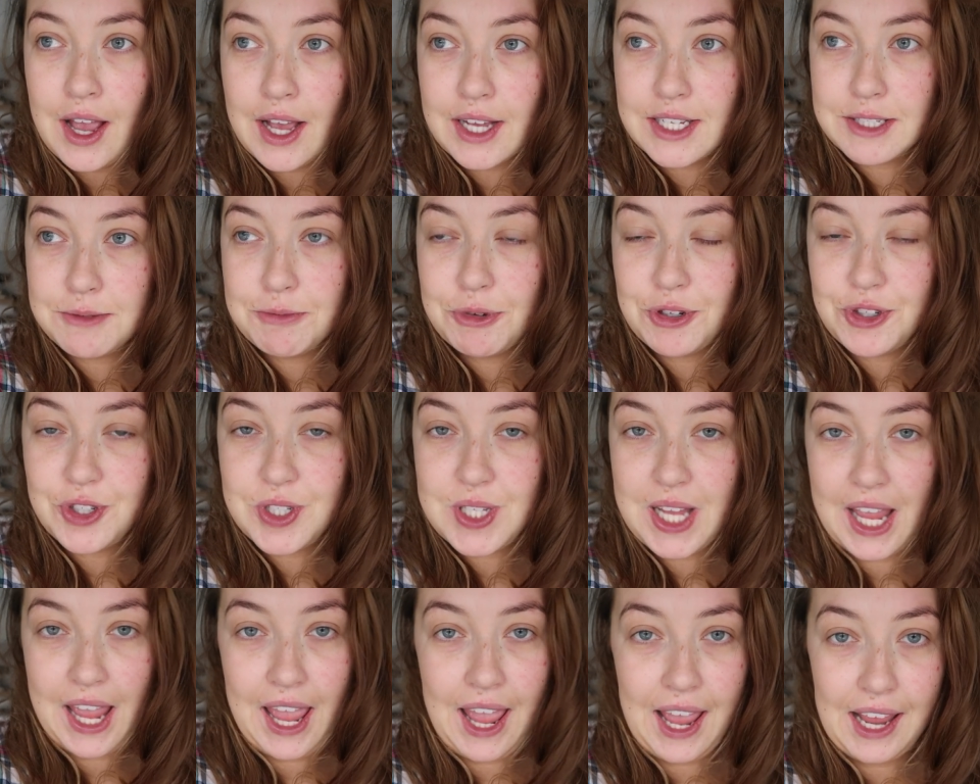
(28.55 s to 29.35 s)
As much
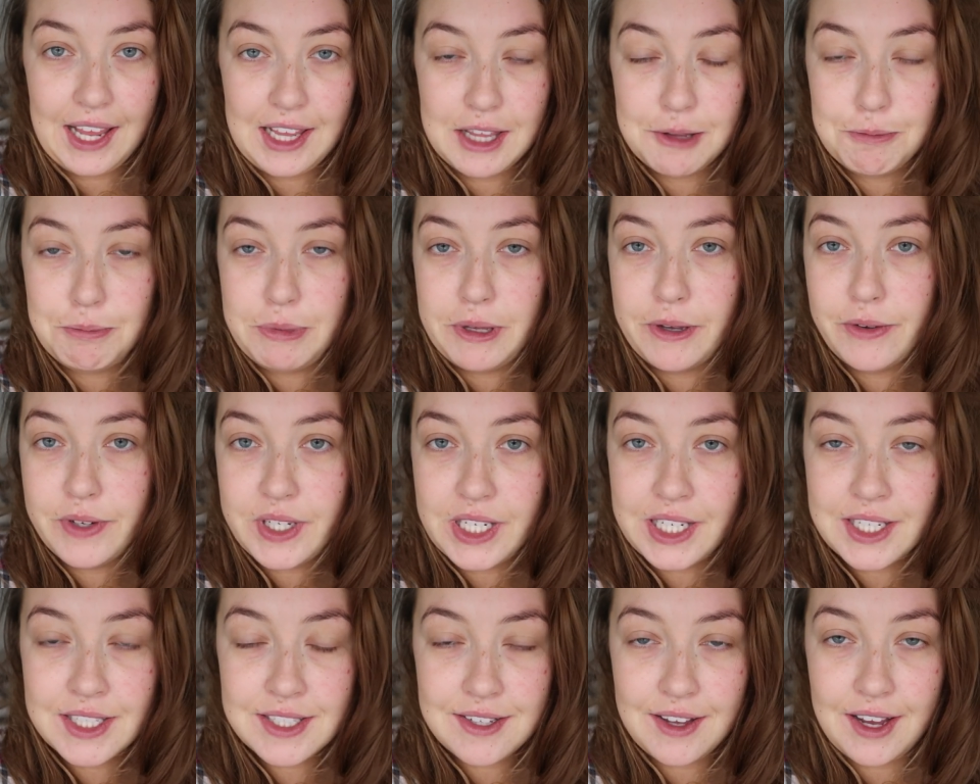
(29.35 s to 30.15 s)
as I hate the
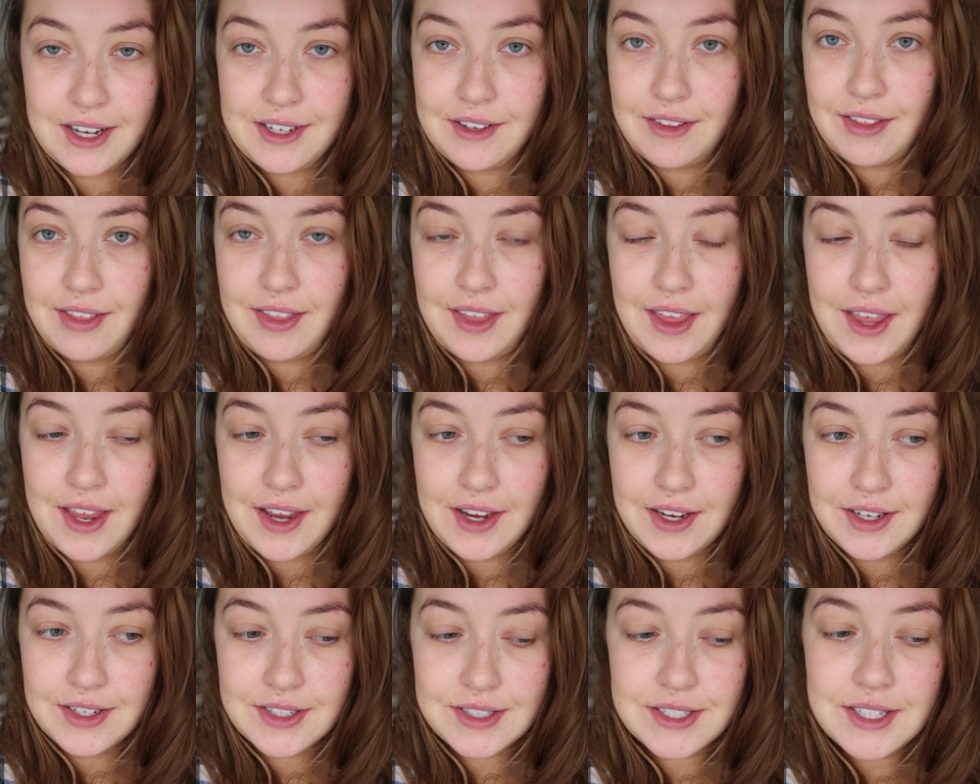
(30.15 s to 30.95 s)
building side of
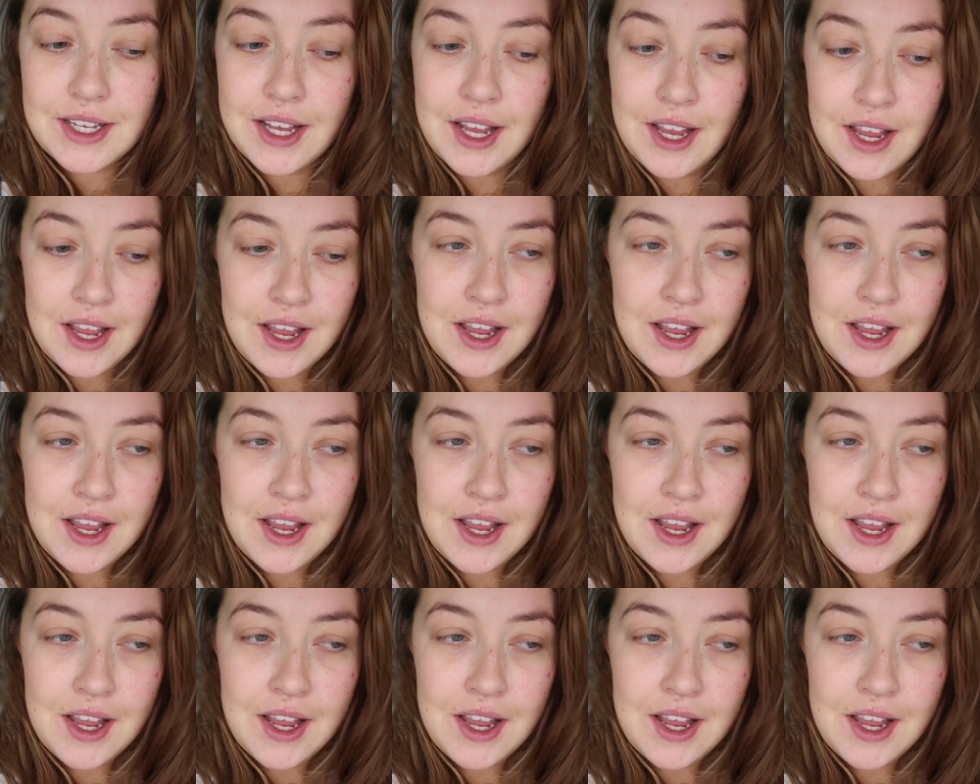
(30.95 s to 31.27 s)
things,